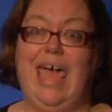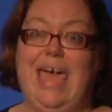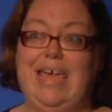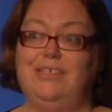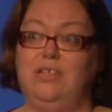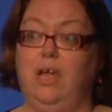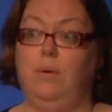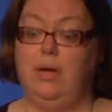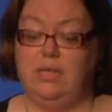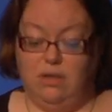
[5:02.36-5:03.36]
it is
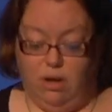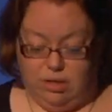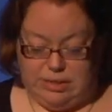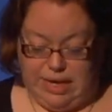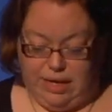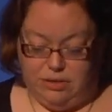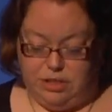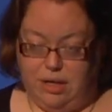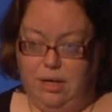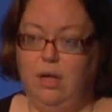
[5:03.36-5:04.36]
new and it's not
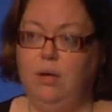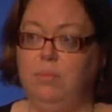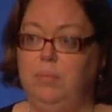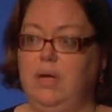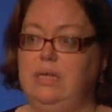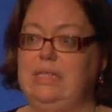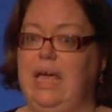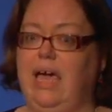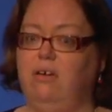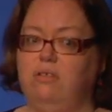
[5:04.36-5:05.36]
nostalgia. But
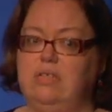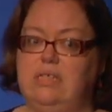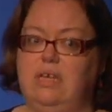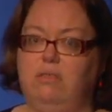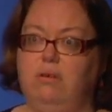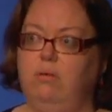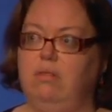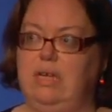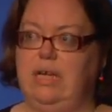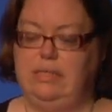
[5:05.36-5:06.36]
personally, I couldn't sit through
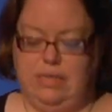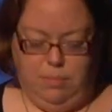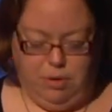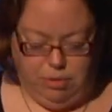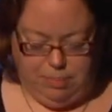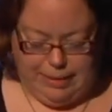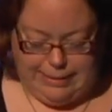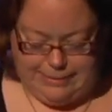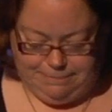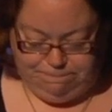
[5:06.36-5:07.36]
another Dad's Army
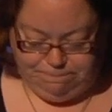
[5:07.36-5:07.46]
repeat.